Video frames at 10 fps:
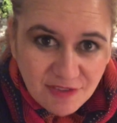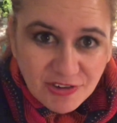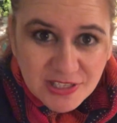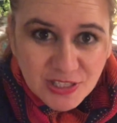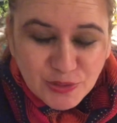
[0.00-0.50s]

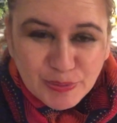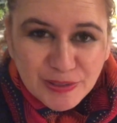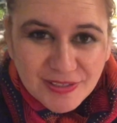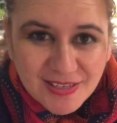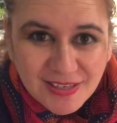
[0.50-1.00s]
every single
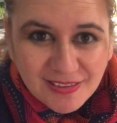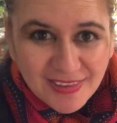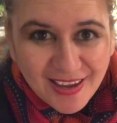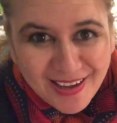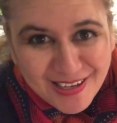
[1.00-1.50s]

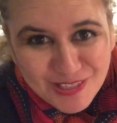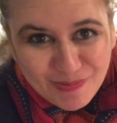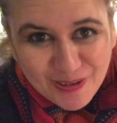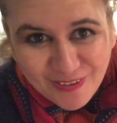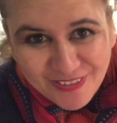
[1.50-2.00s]
person that has
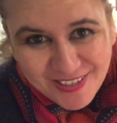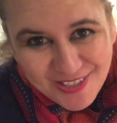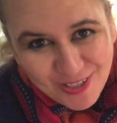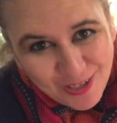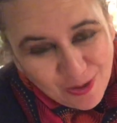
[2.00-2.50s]
been on
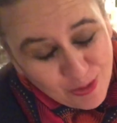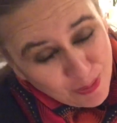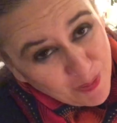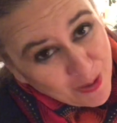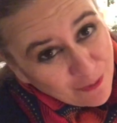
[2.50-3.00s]
this journey
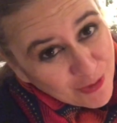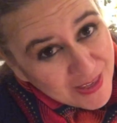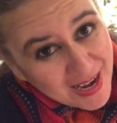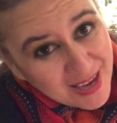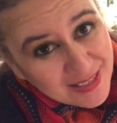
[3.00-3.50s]
with me for
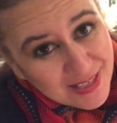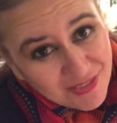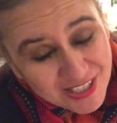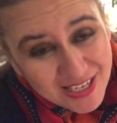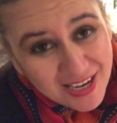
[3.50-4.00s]
the last
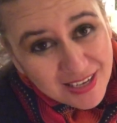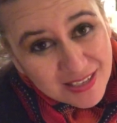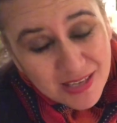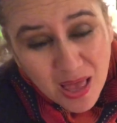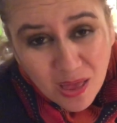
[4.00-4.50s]
7
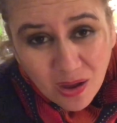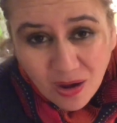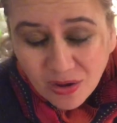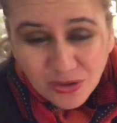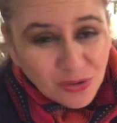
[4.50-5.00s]
days,
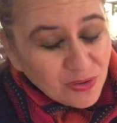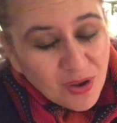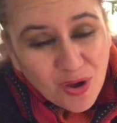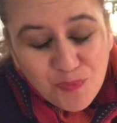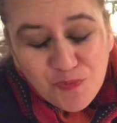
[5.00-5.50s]

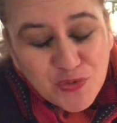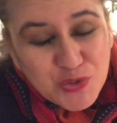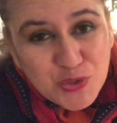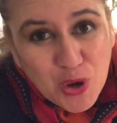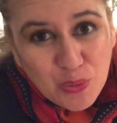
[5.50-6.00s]

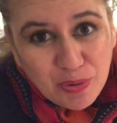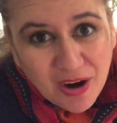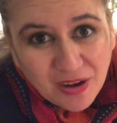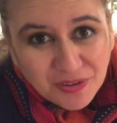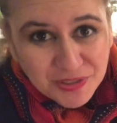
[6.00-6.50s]
so
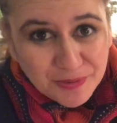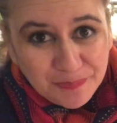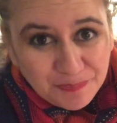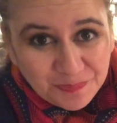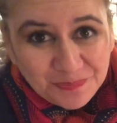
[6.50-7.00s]
proud.
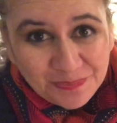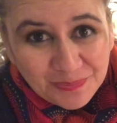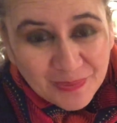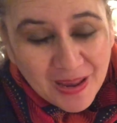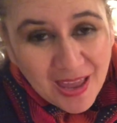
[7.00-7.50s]

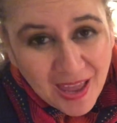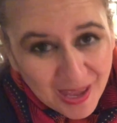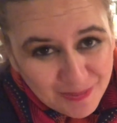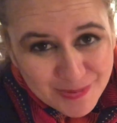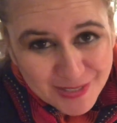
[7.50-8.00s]

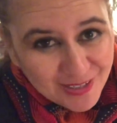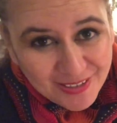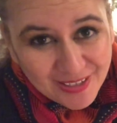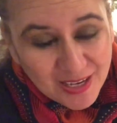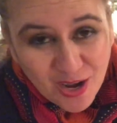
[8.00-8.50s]

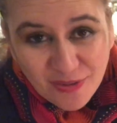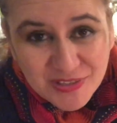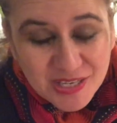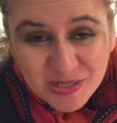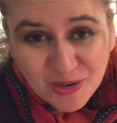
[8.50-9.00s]
Absolutely. I've
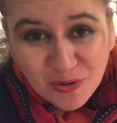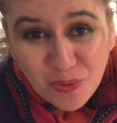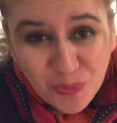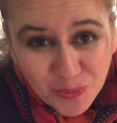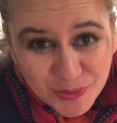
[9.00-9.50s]
seen some
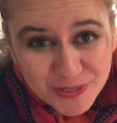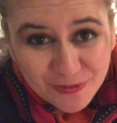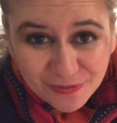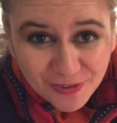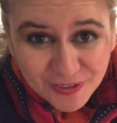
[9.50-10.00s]

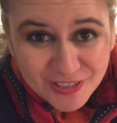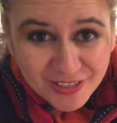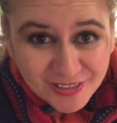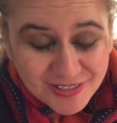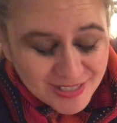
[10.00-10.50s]
awesome
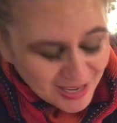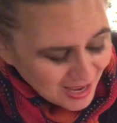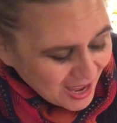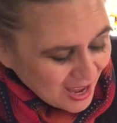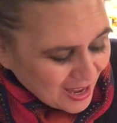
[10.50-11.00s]
photos.
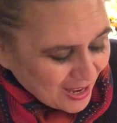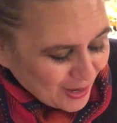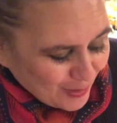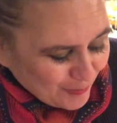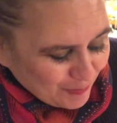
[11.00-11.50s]

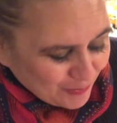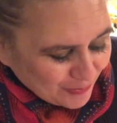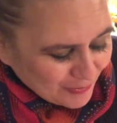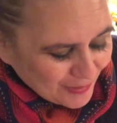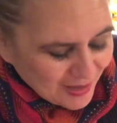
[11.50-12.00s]
I'm